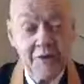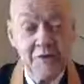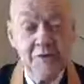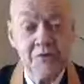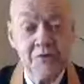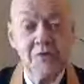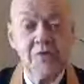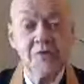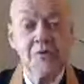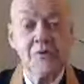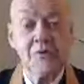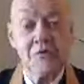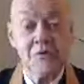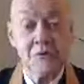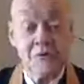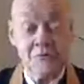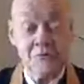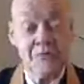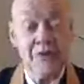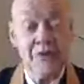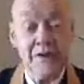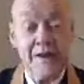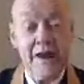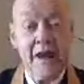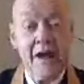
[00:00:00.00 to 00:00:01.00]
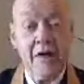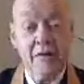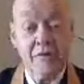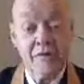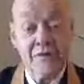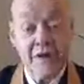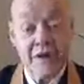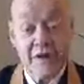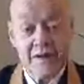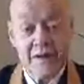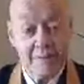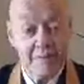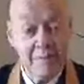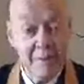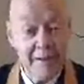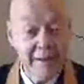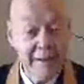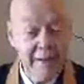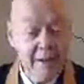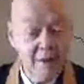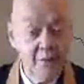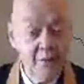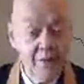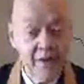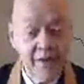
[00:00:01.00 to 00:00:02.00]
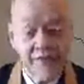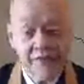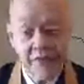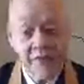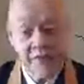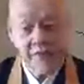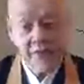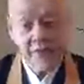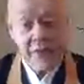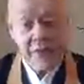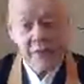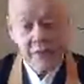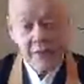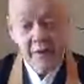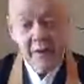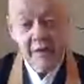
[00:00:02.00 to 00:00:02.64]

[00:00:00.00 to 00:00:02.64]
You sit down, take the blade away from